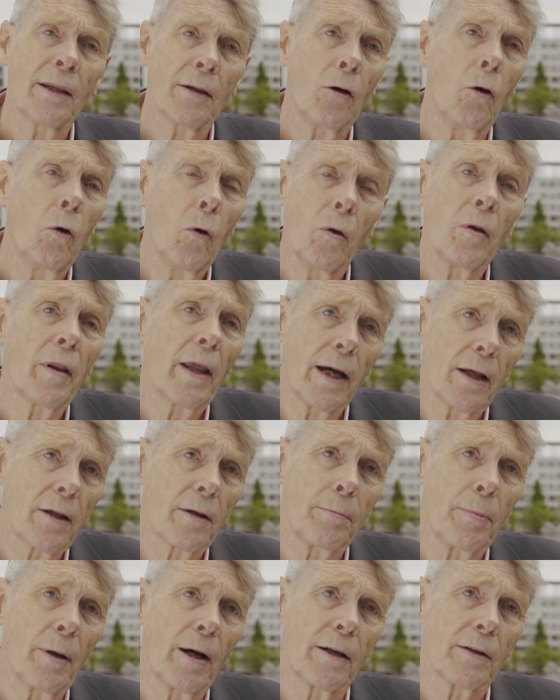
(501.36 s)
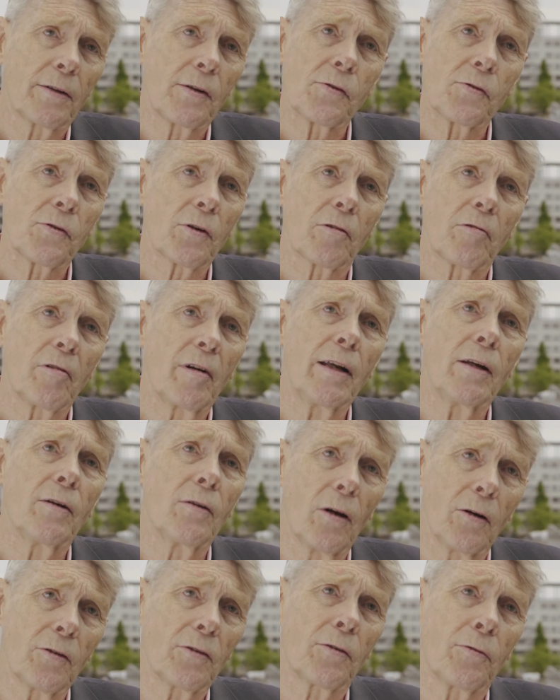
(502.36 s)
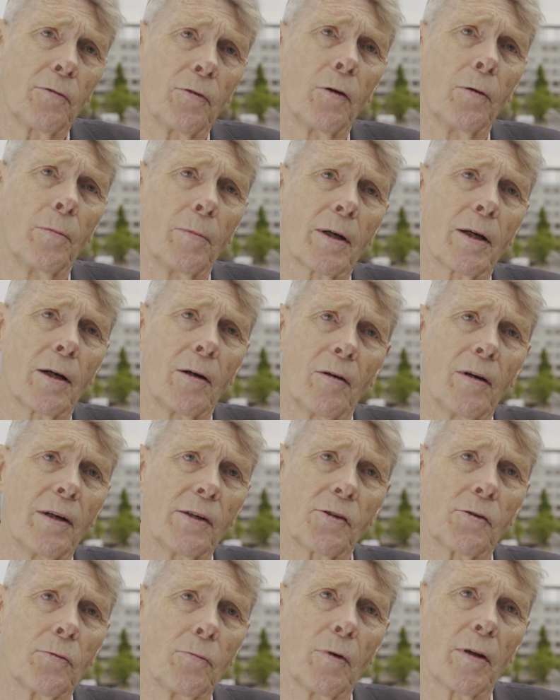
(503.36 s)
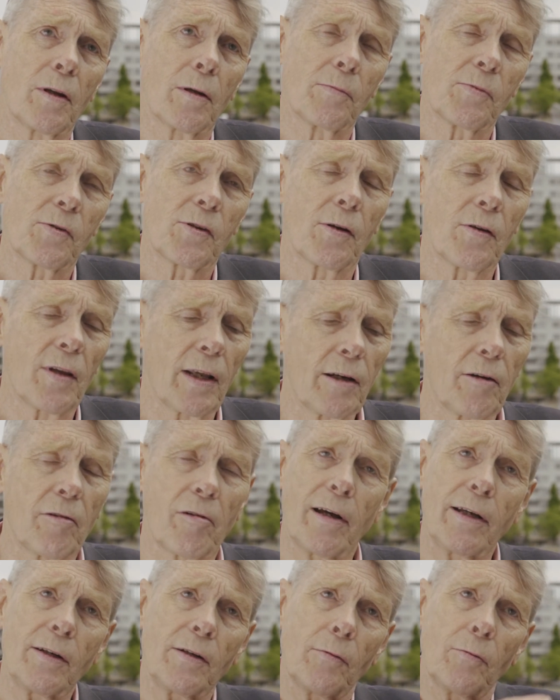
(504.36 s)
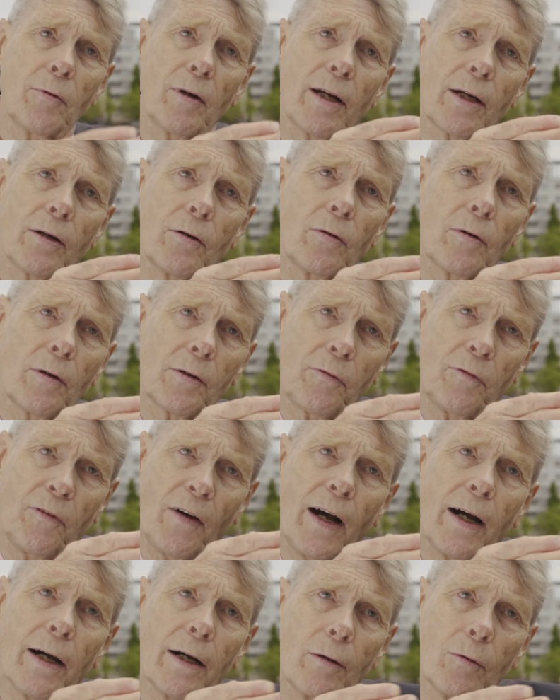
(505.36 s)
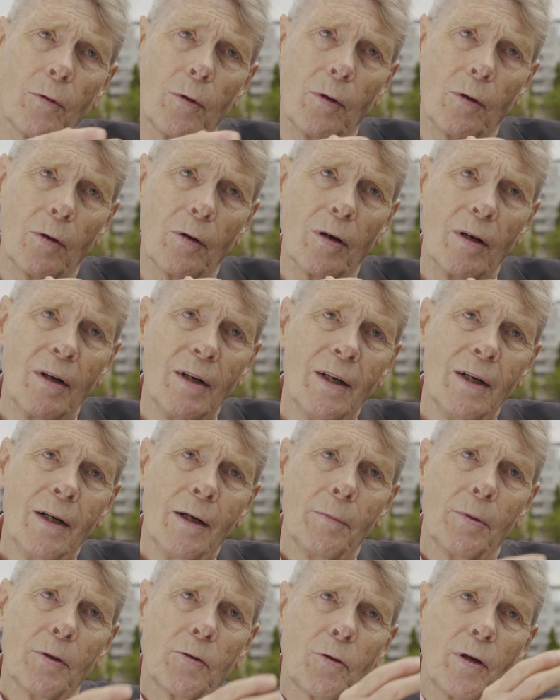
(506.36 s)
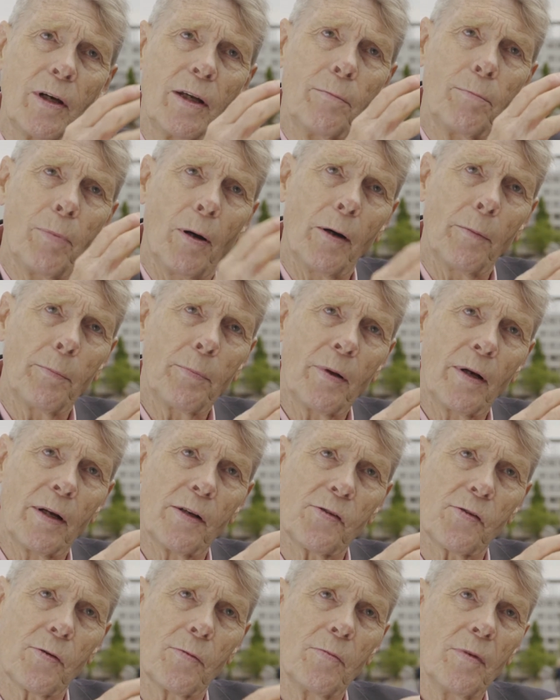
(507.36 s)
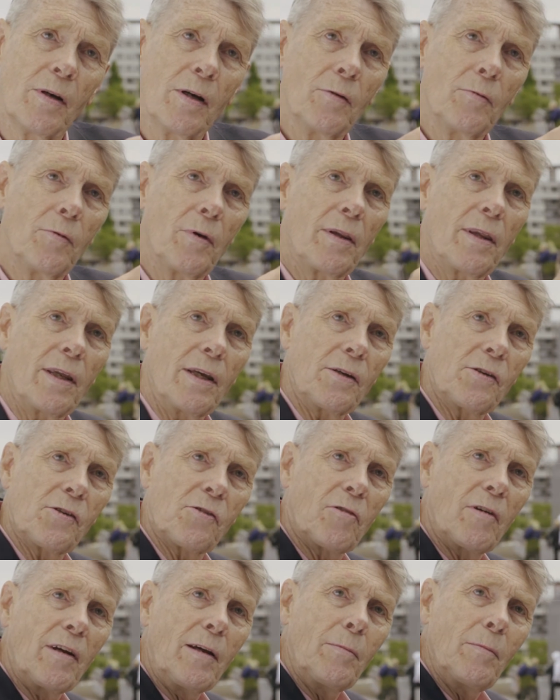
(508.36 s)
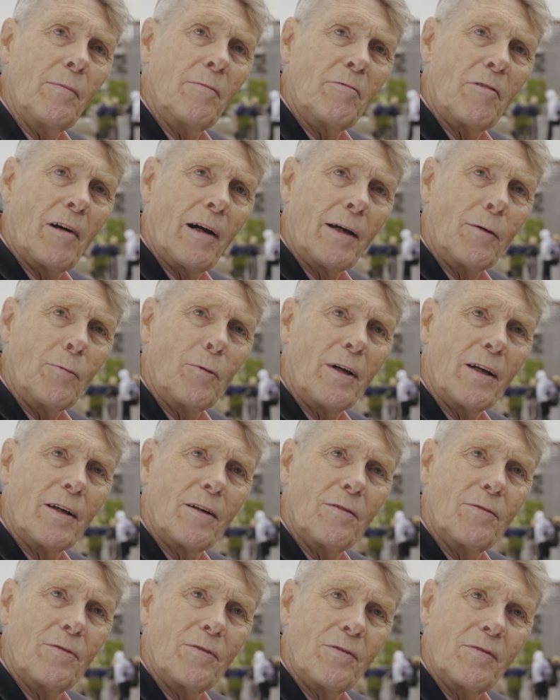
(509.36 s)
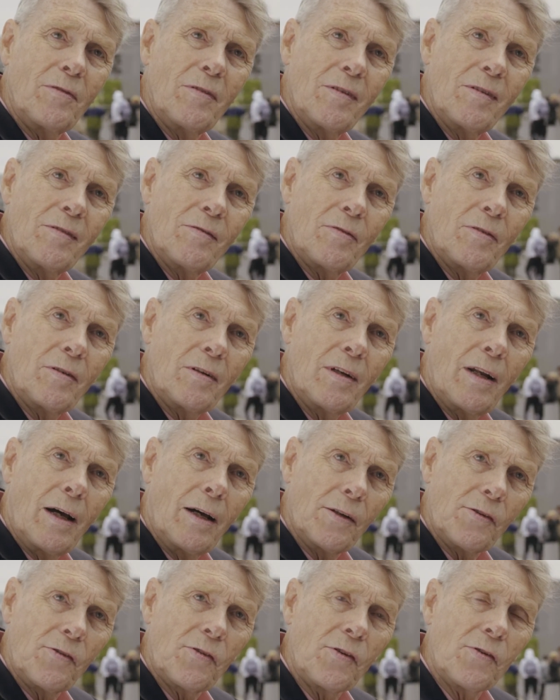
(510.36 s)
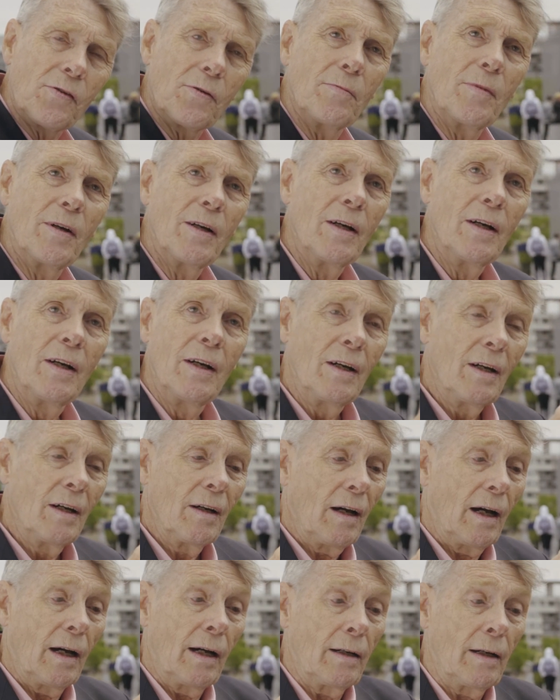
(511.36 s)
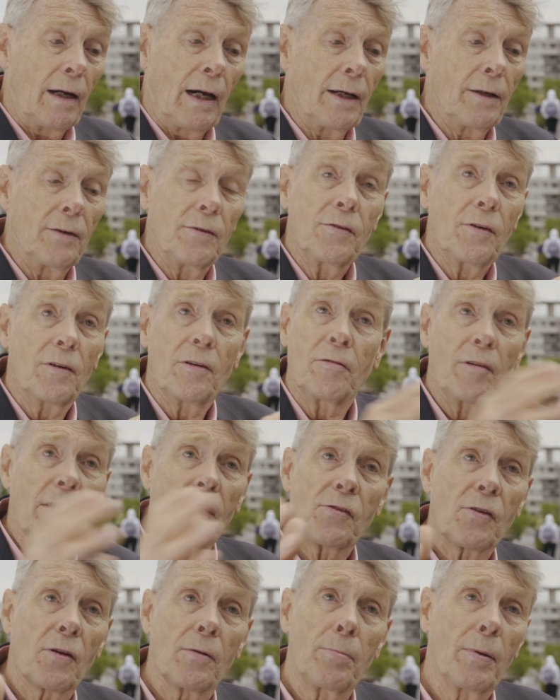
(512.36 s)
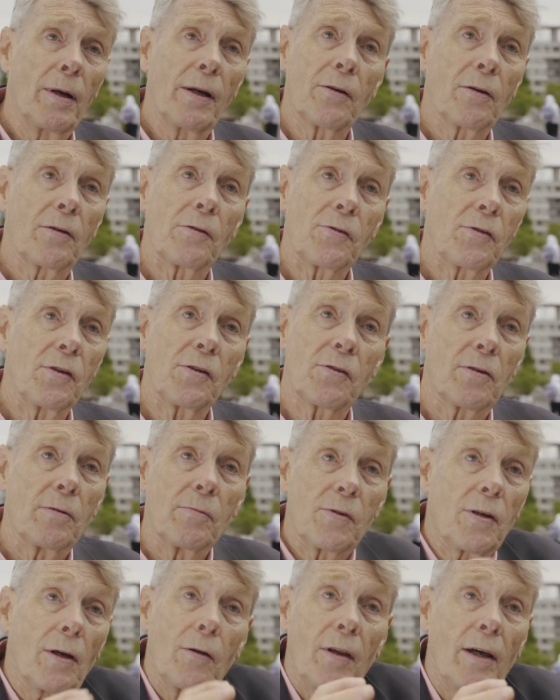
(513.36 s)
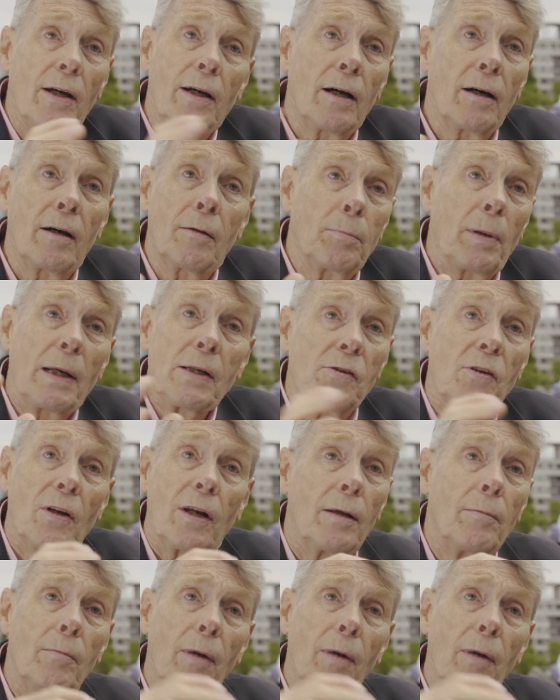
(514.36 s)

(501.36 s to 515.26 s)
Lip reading: all the other parties agreed not to form a coalition with them. So they created what I call a firewall between populism with the extreme right wing of Nazism and the rest of the political system. So they are basically